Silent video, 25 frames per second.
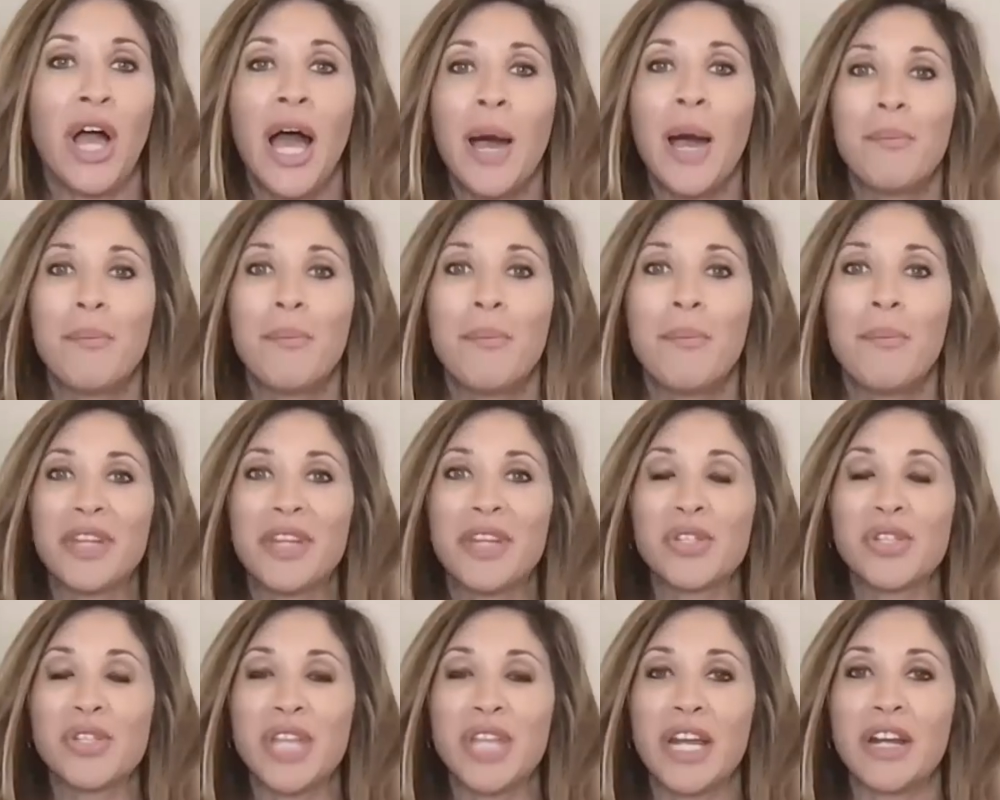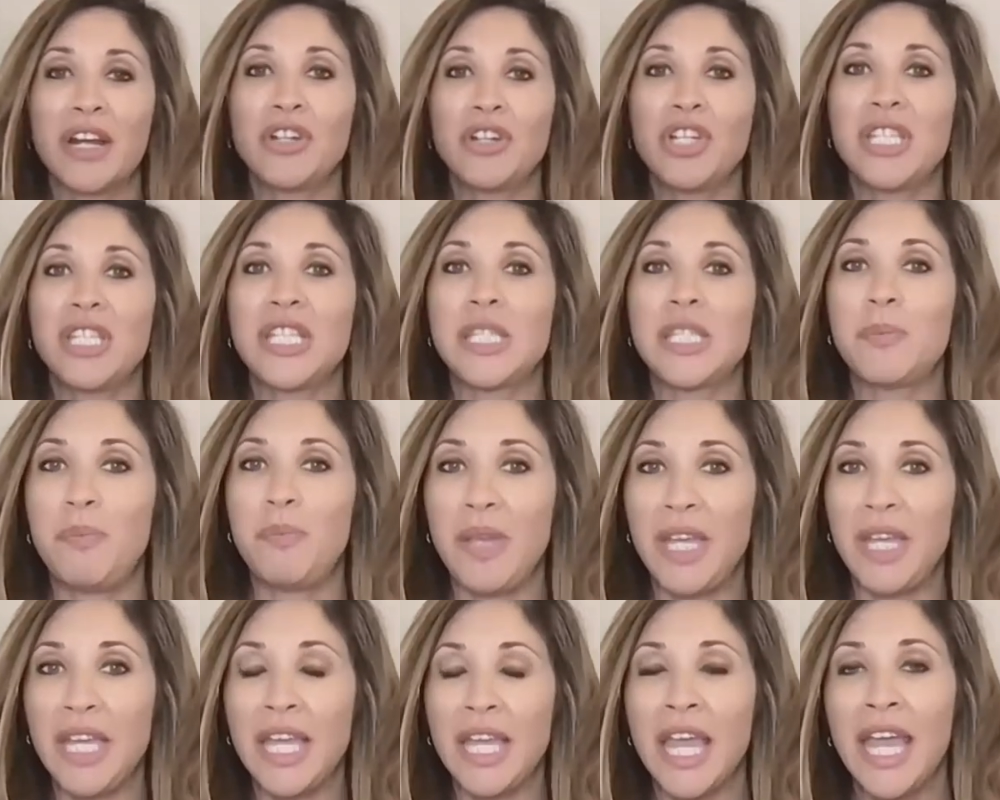but they're scared to
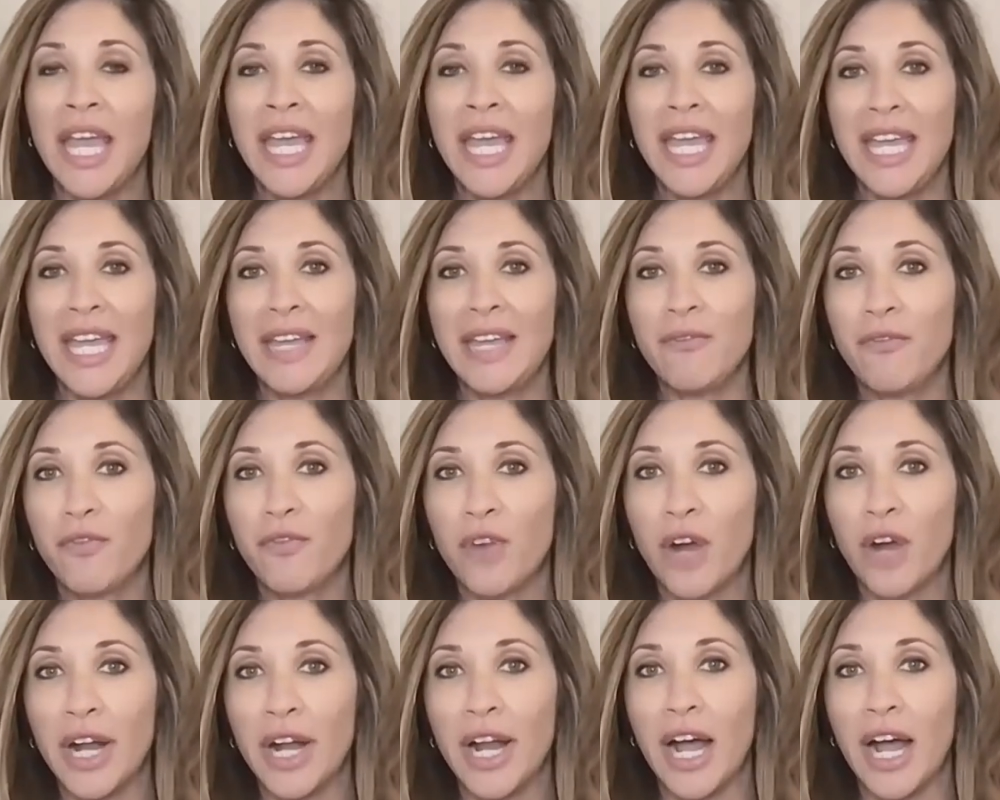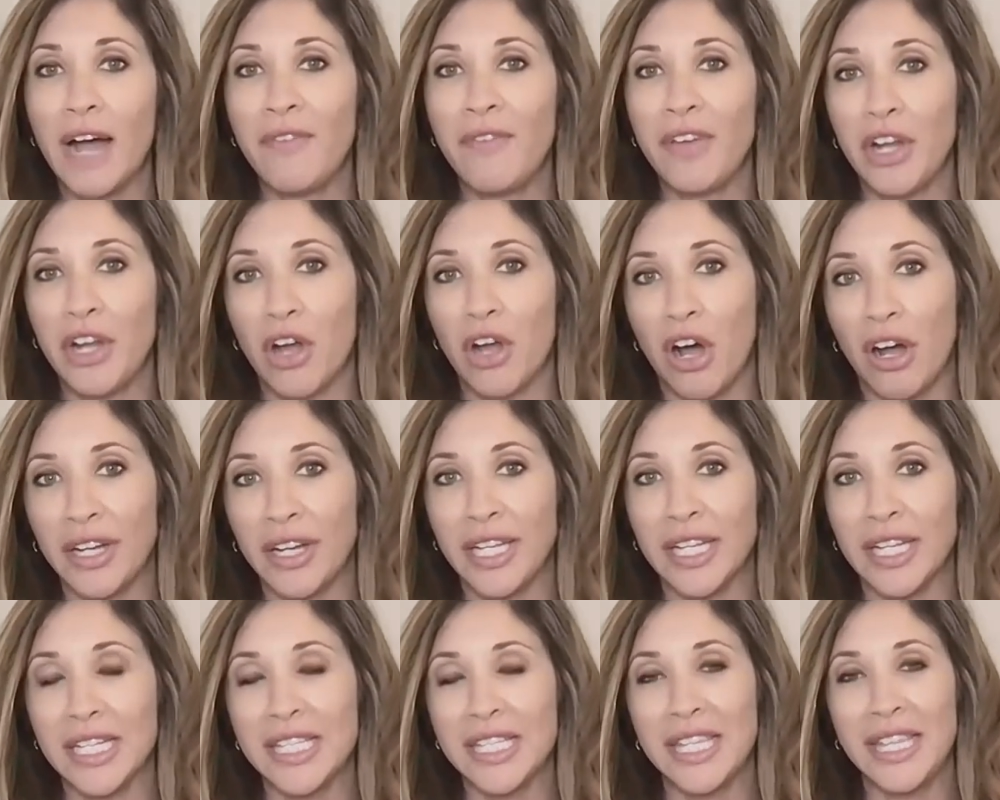speak in front of an
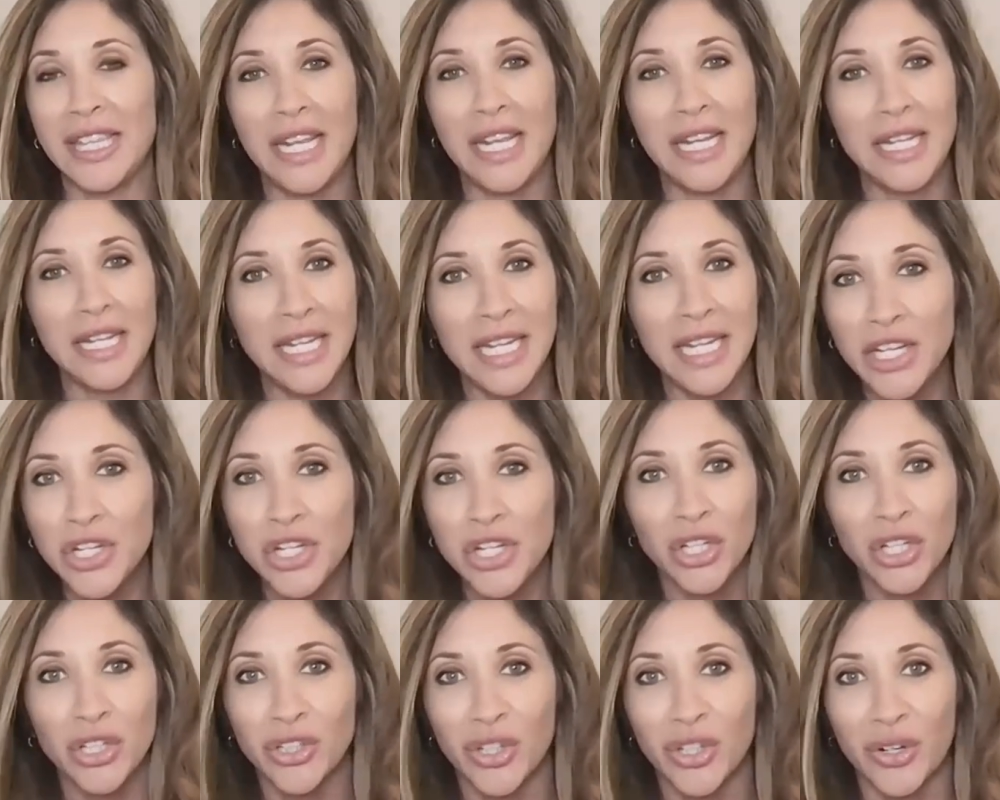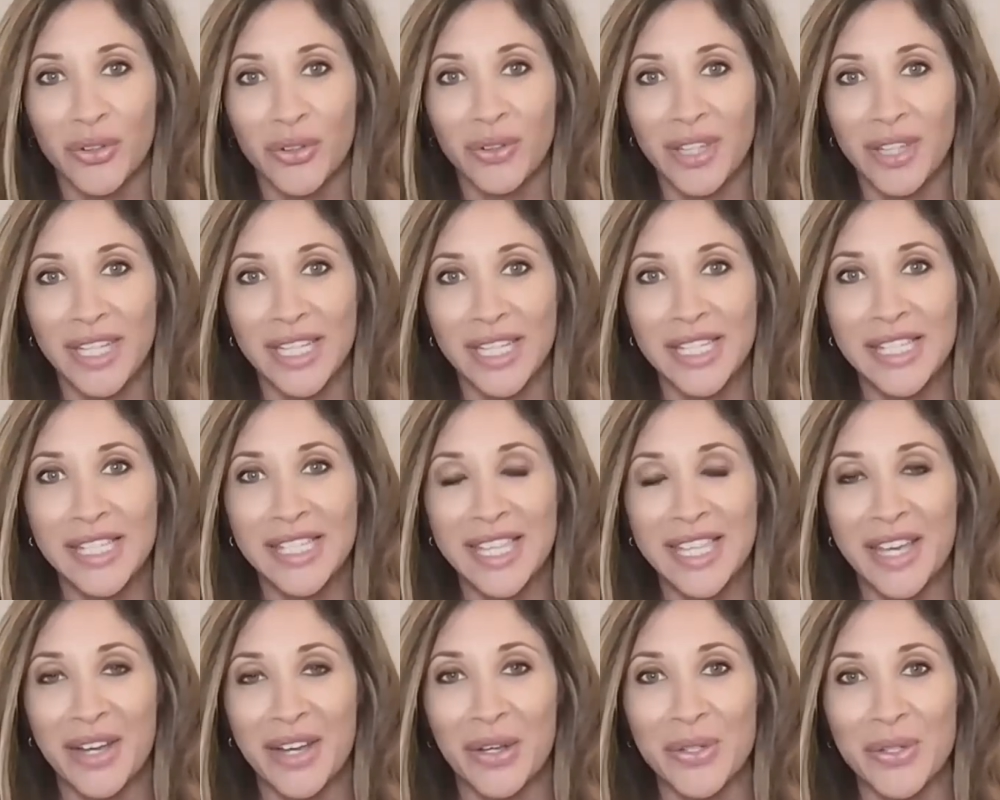audience, and they need to learn these
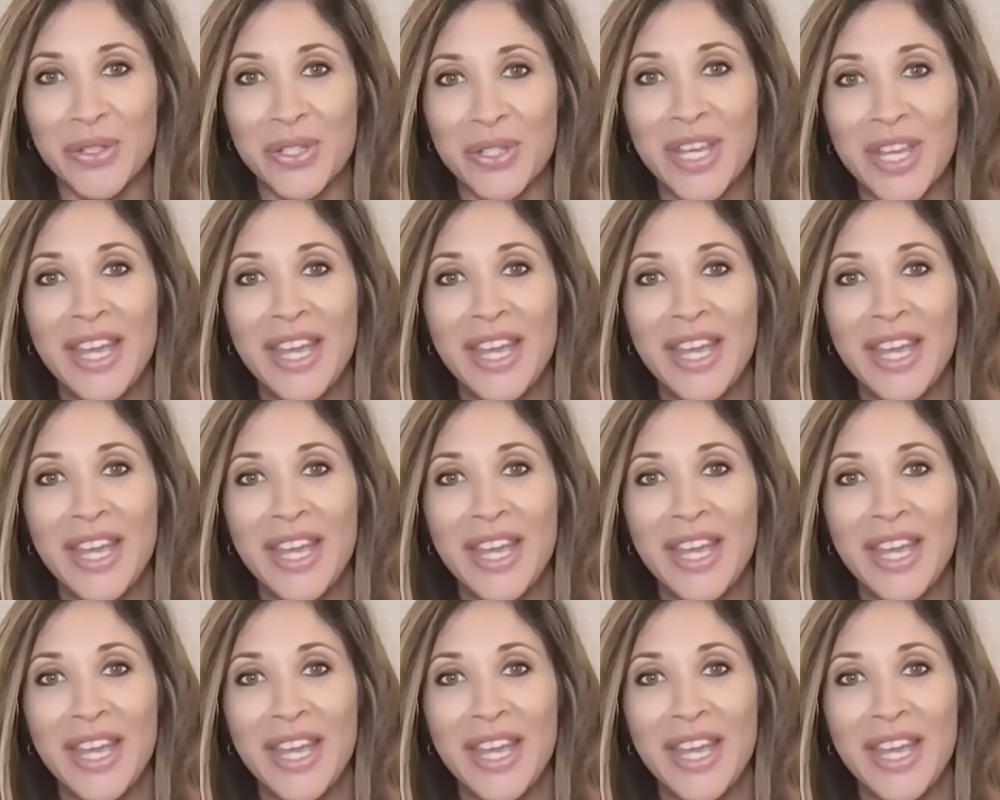skills.